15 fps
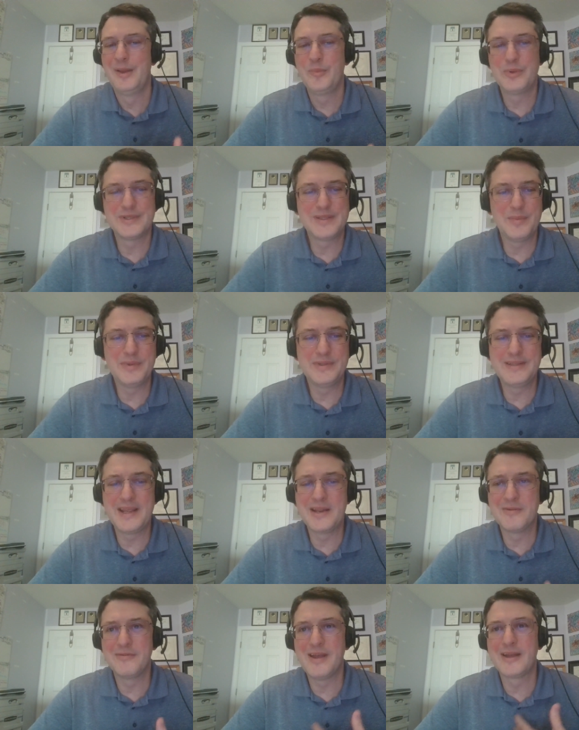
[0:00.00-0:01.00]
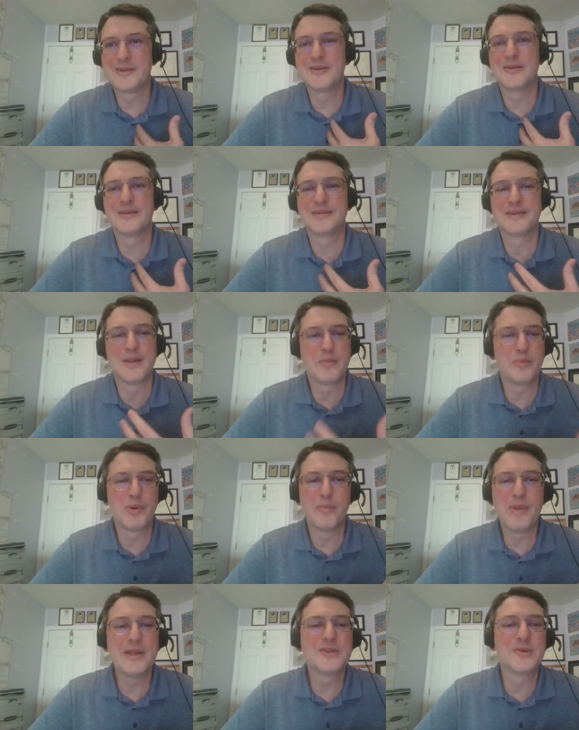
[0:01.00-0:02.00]
precipitating factors, and
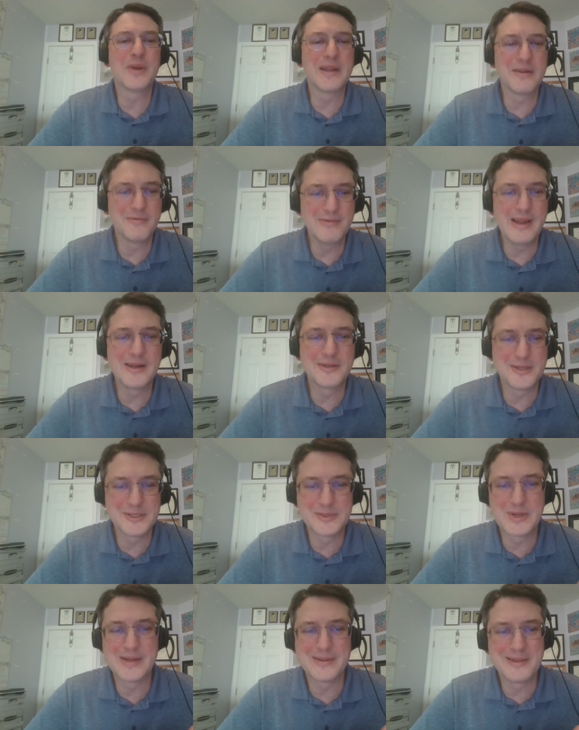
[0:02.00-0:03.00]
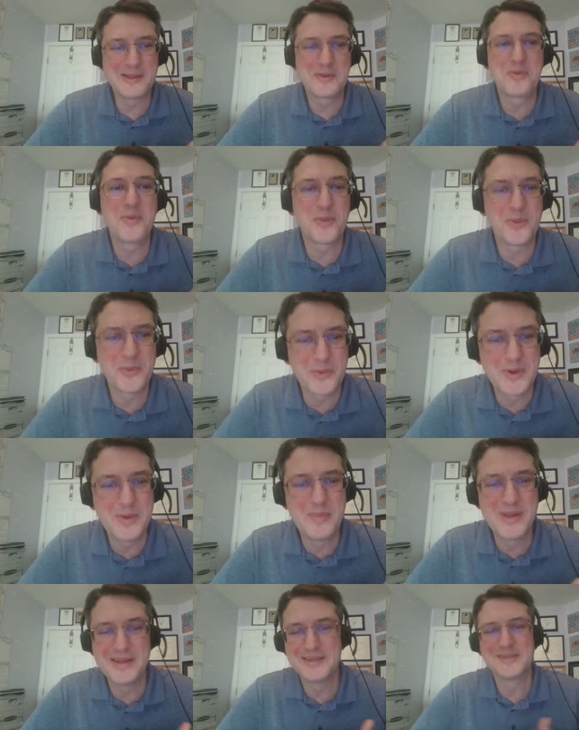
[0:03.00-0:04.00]
perpetuating factors, right? Like the three
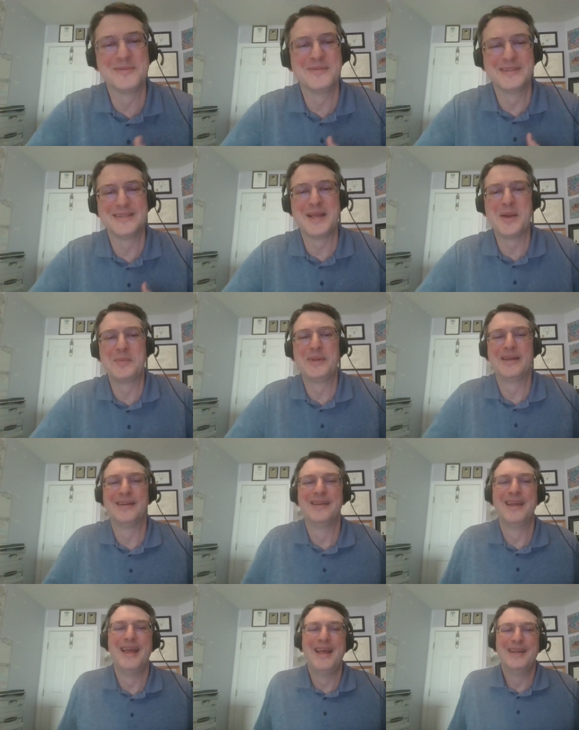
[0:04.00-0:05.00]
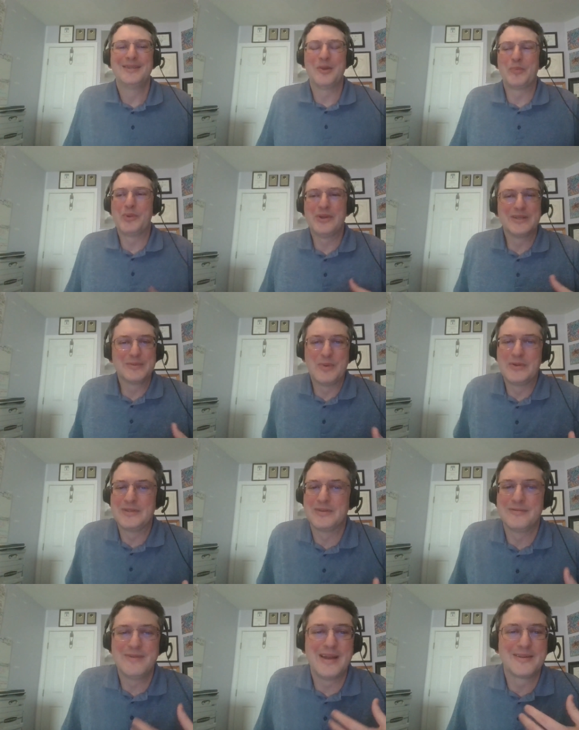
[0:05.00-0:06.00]
P's of insomnia. So
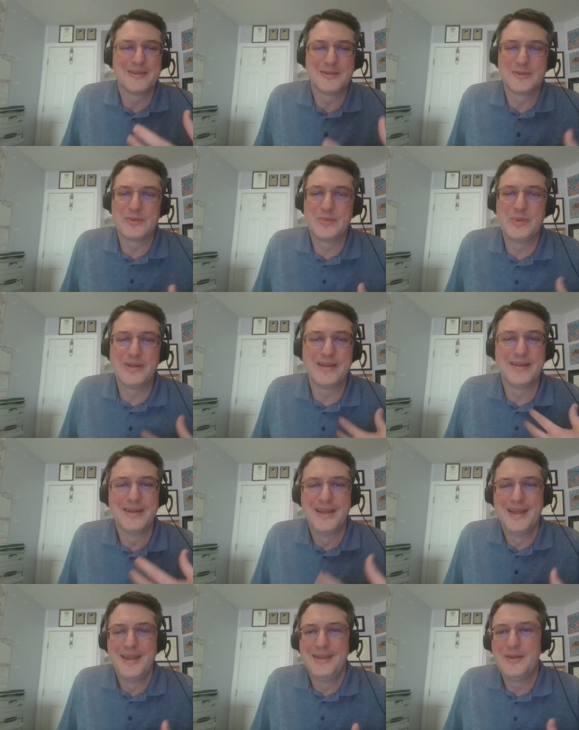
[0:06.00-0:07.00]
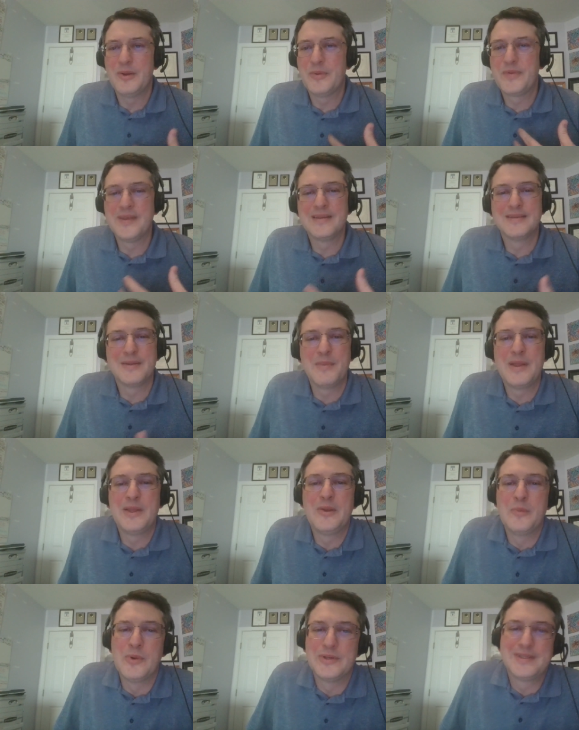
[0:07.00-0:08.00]
predisposing factors would be, you know, things that make
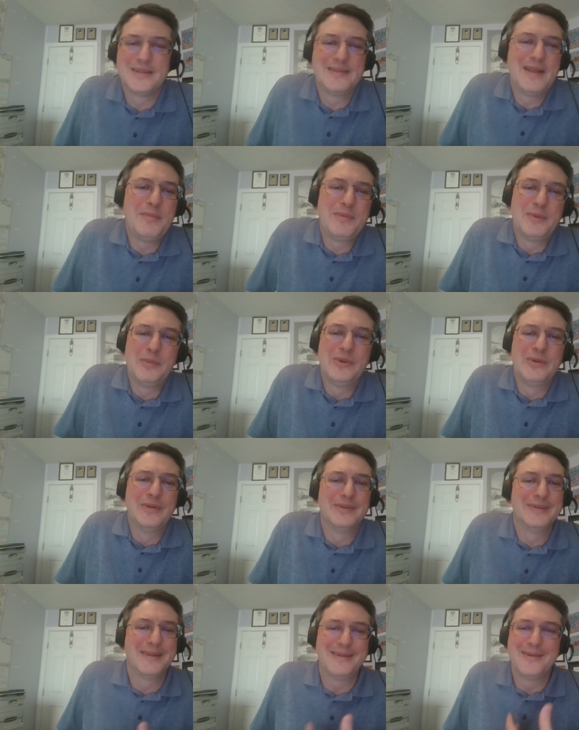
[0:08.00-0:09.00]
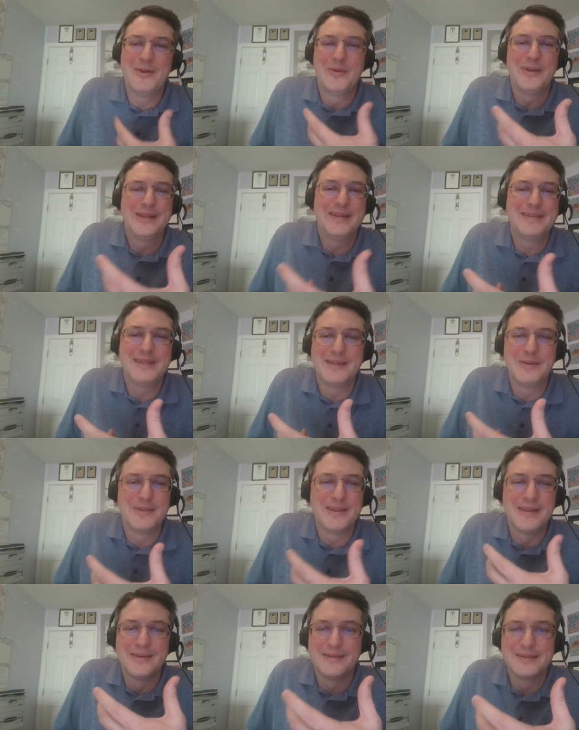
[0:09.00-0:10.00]
you more susceptible, you know, an easy
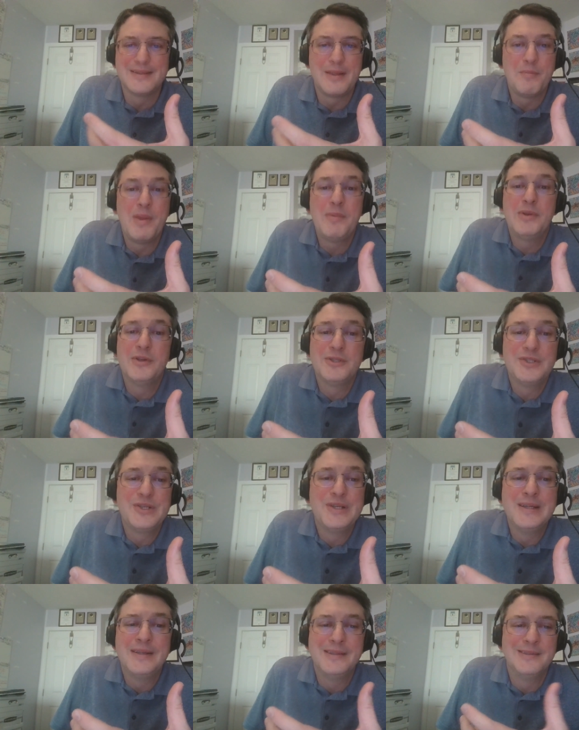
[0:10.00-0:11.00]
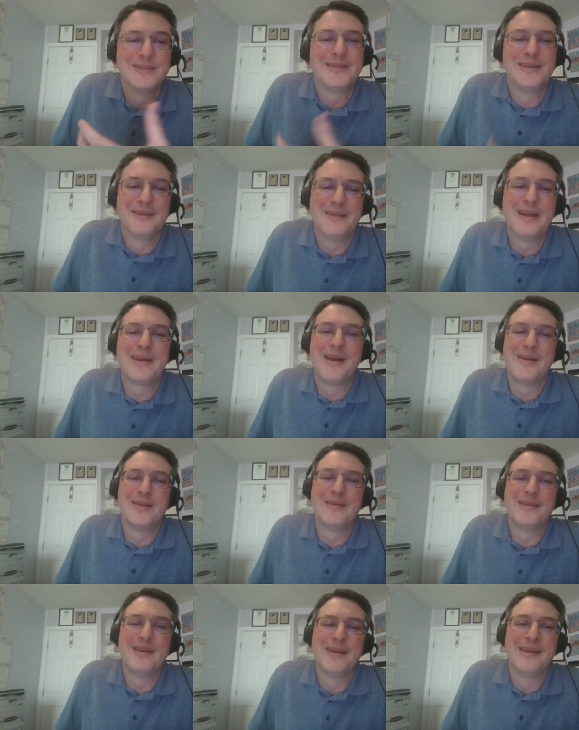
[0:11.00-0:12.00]
thing is maybe your genes, that kind of
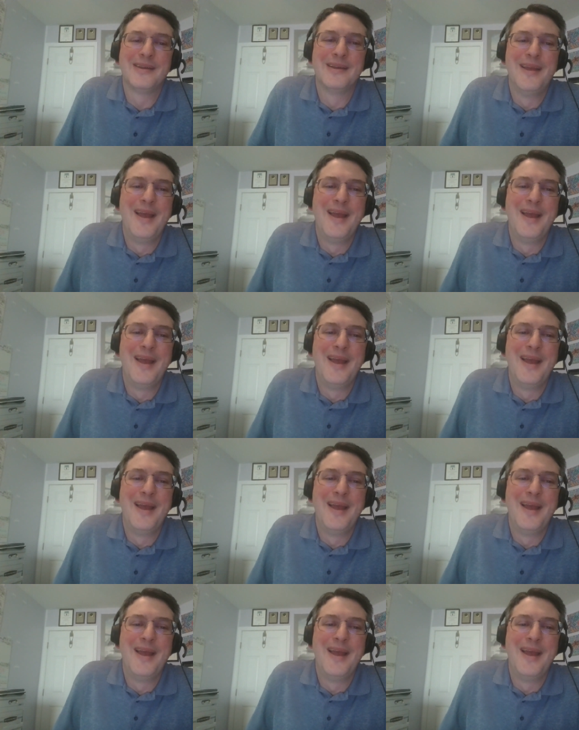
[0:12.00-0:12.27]
thing.